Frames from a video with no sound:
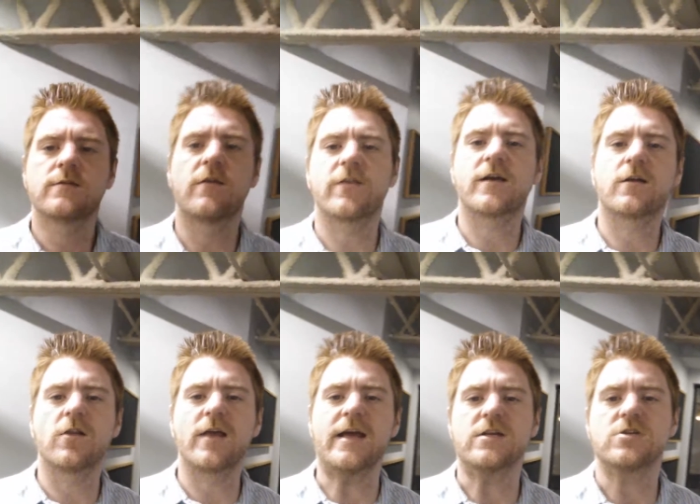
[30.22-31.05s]
to the
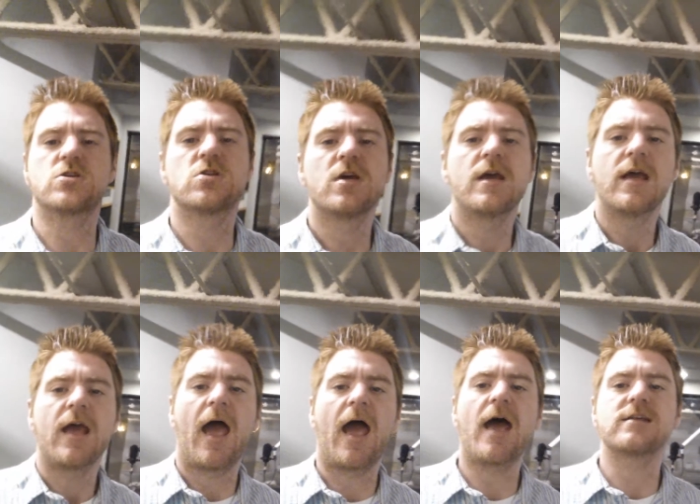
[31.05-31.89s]
clinch
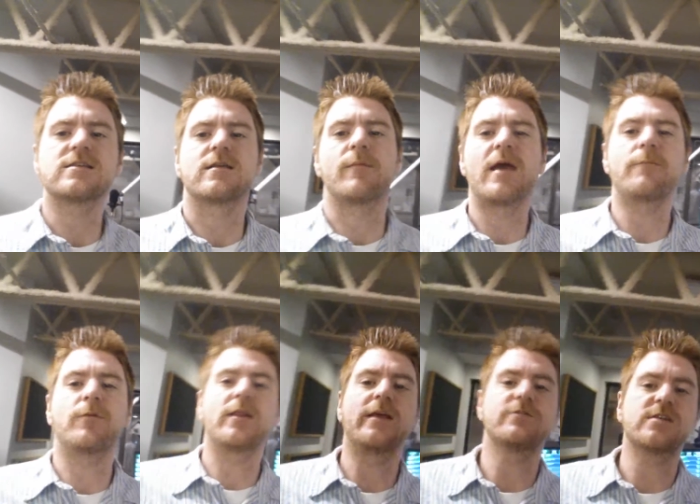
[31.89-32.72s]
as the
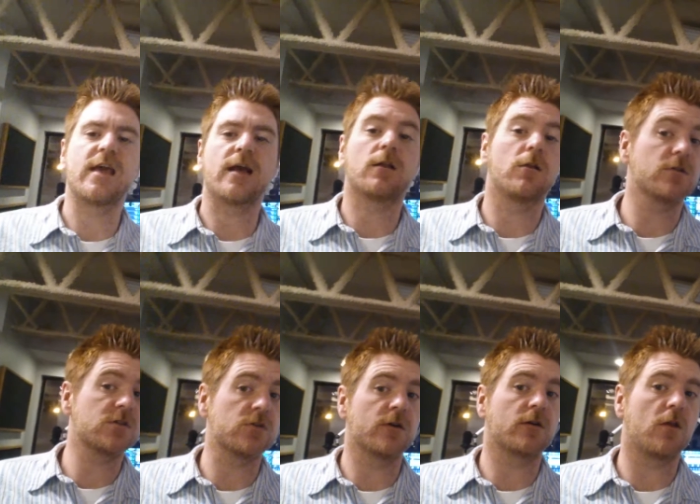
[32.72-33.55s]
Maple Leafs get
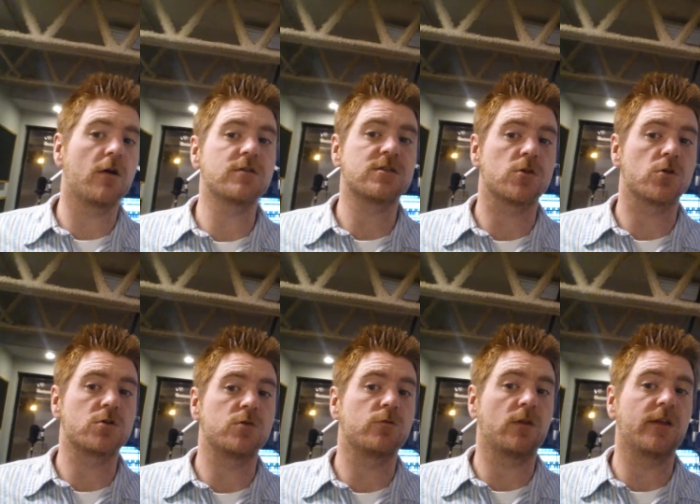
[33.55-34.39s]
closer and closer
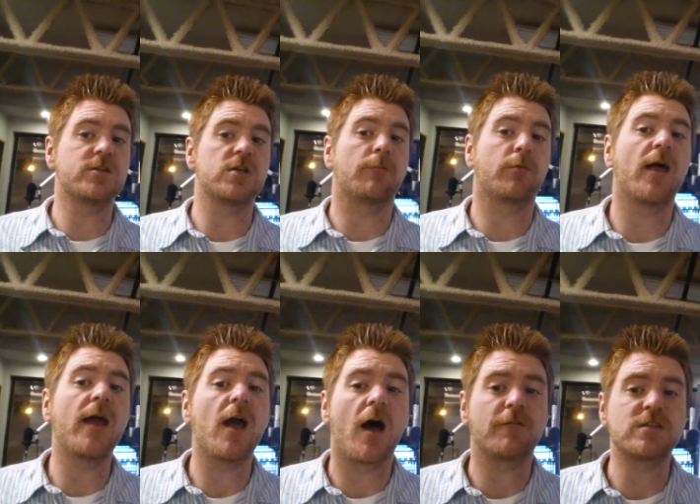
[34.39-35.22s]
to clinching a
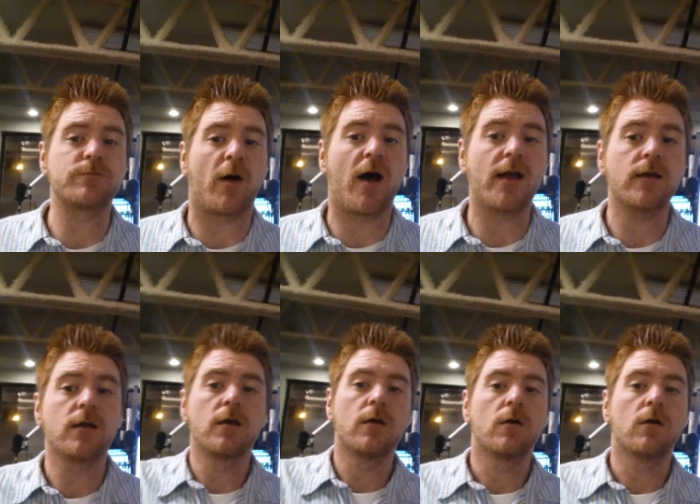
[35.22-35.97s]
playoff spot.